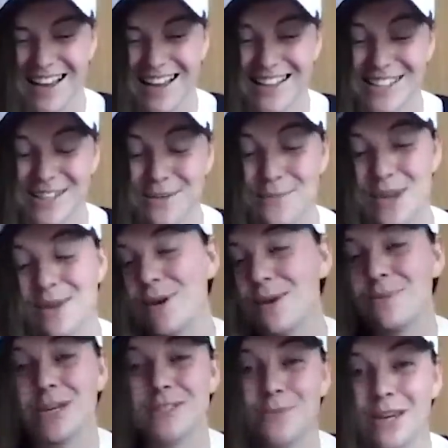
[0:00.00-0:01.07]
So me and my
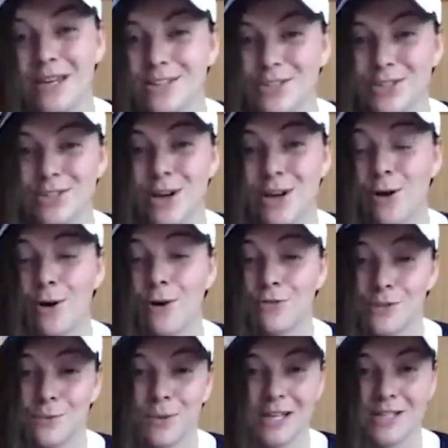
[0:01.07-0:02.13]
best mate just snuck off
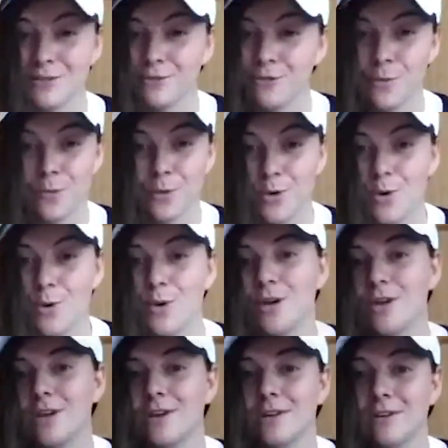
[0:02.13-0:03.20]
to play some football,
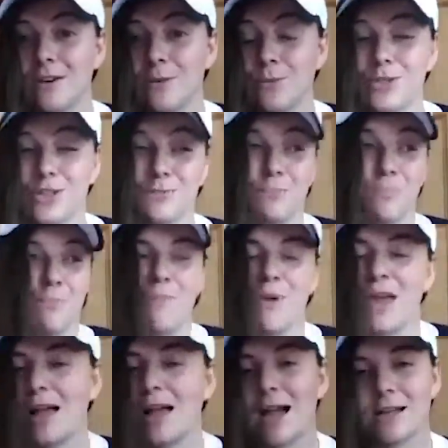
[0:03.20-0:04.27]
and just
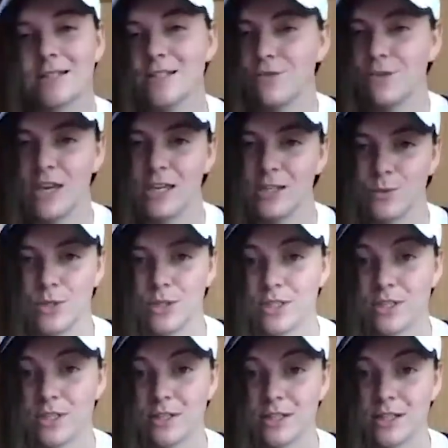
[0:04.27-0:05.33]
being active kids, we
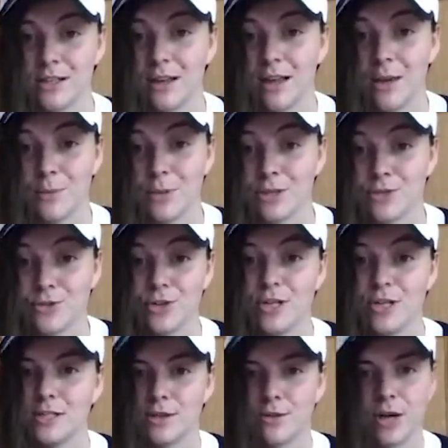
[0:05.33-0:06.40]
just started climbing the
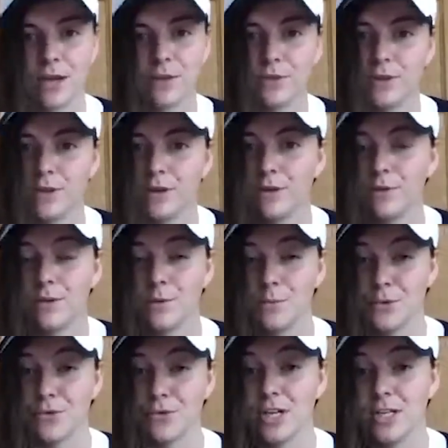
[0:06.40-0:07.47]
trees around the
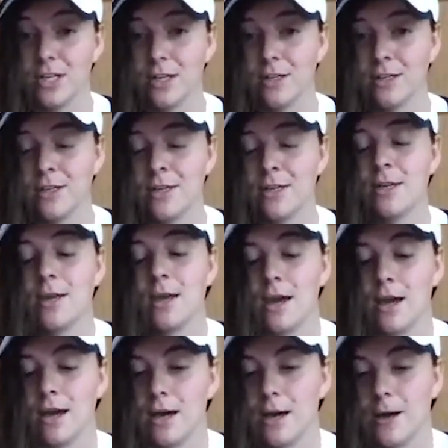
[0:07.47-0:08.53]
marina.
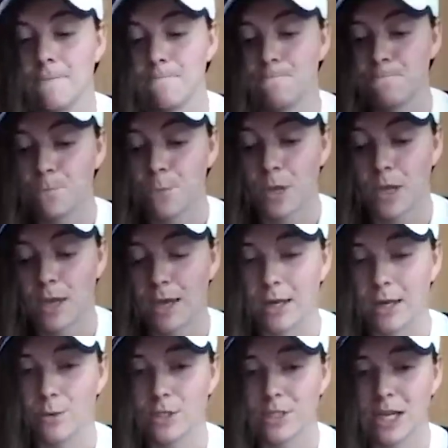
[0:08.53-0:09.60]
And
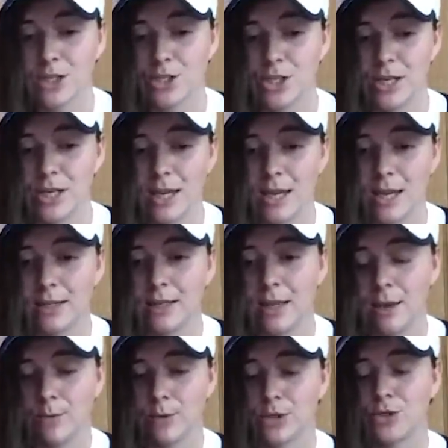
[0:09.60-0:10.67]
it was actually,
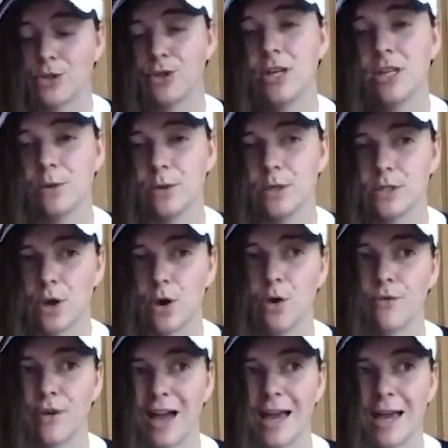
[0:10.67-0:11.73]
it was a tree that was
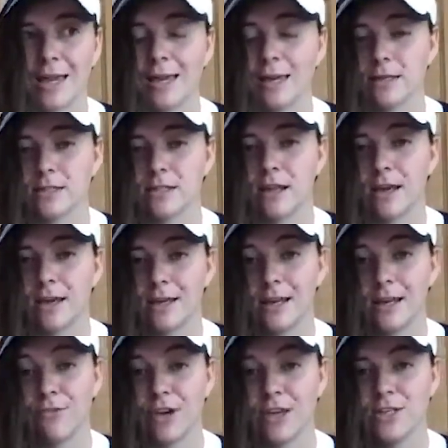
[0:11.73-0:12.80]
overhanging a slight
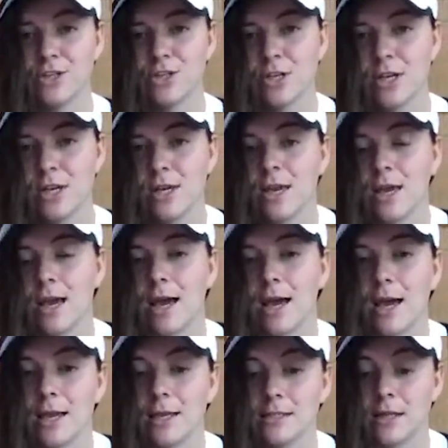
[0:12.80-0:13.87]
cliff edge.
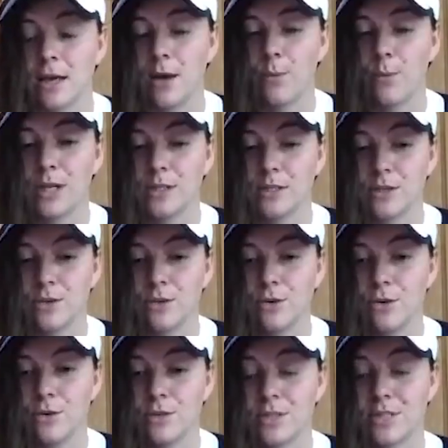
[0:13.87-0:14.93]
And I went
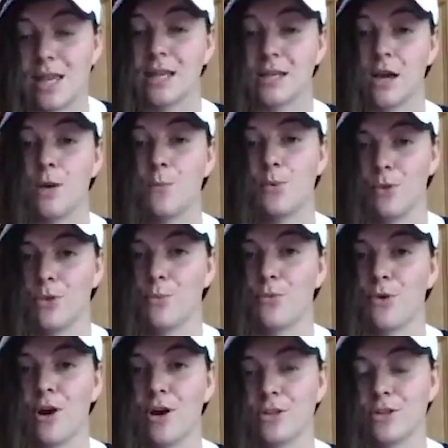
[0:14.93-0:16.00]
to stand up on the
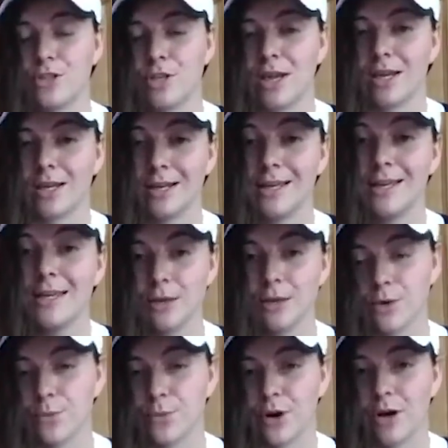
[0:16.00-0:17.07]
branch and lean
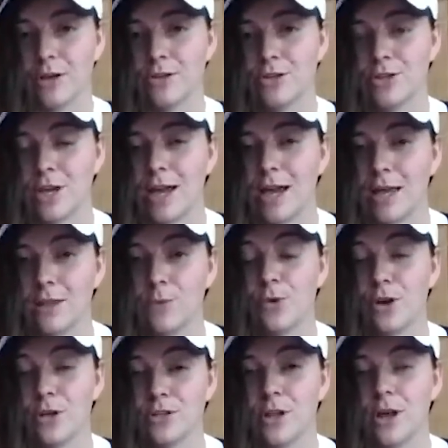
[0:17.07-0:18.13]
on a branch, and the
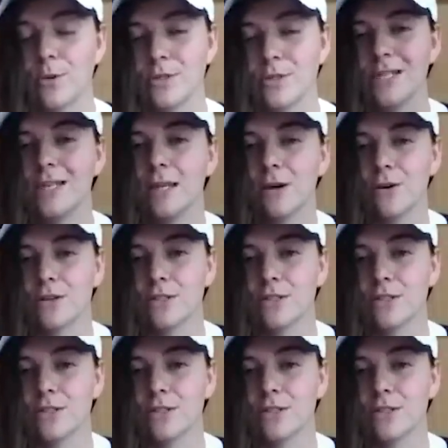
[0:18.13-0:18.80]
branch that I was leaning on